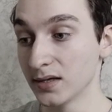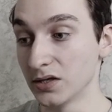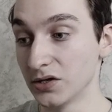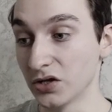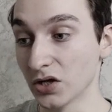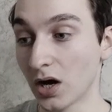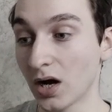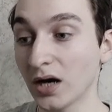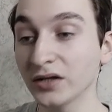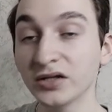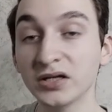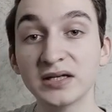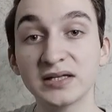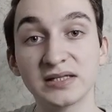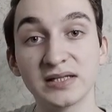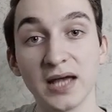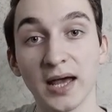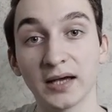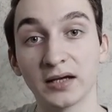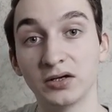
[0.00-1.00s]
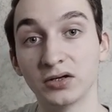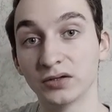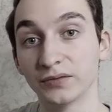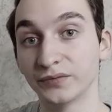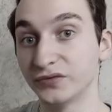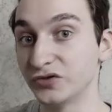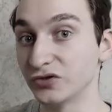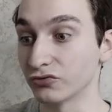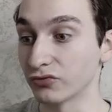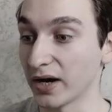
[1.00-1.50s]

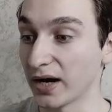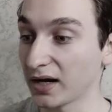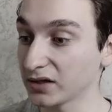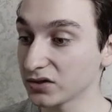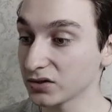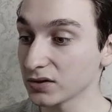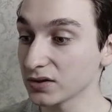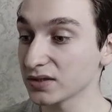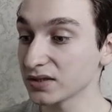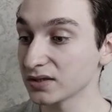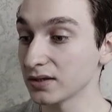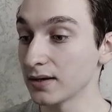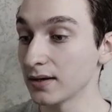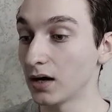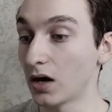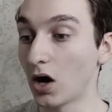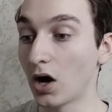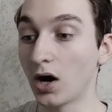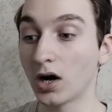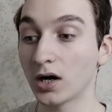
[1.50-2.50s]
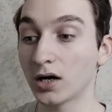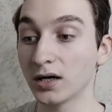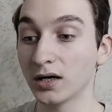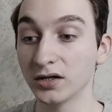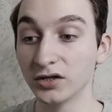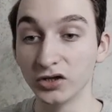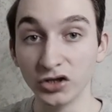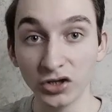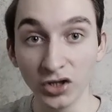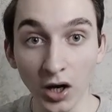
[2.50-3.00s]
Non-executive directors are
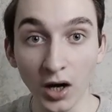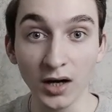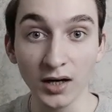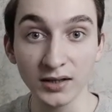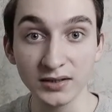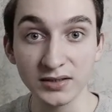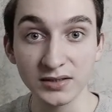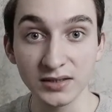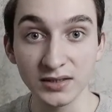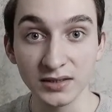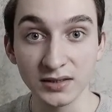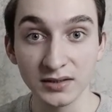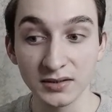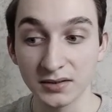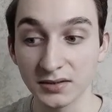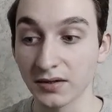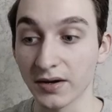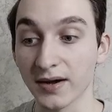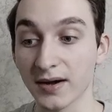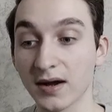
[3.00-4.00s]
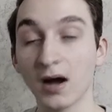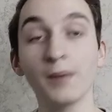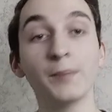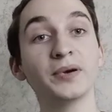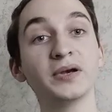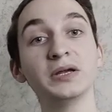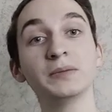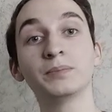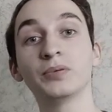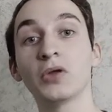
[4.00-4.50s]
not a
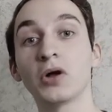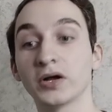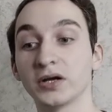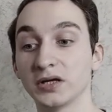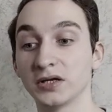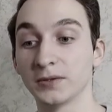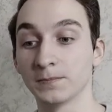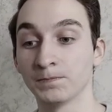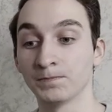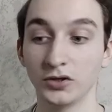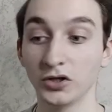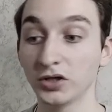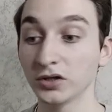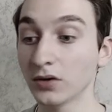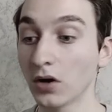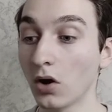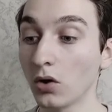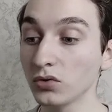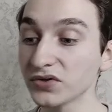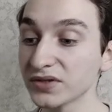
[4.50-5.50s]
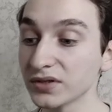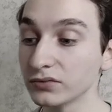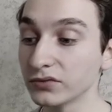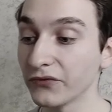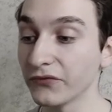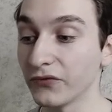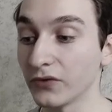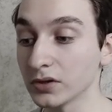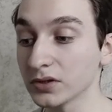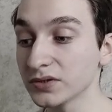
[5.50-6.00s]
company employee. You can also
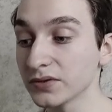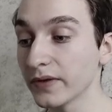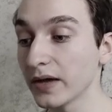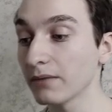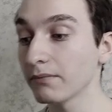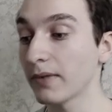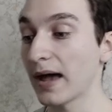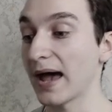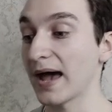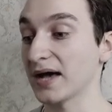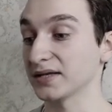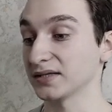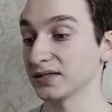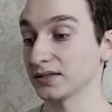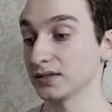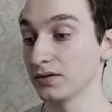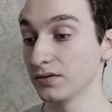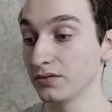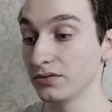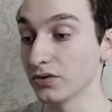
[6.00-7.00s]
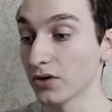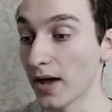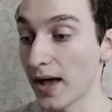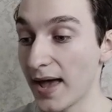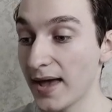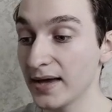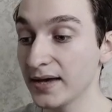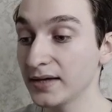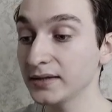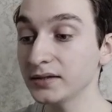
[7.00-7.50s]
refer to them as the
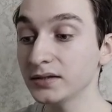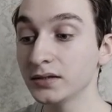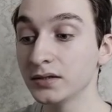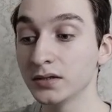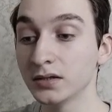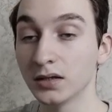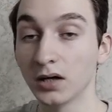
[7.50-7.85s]
head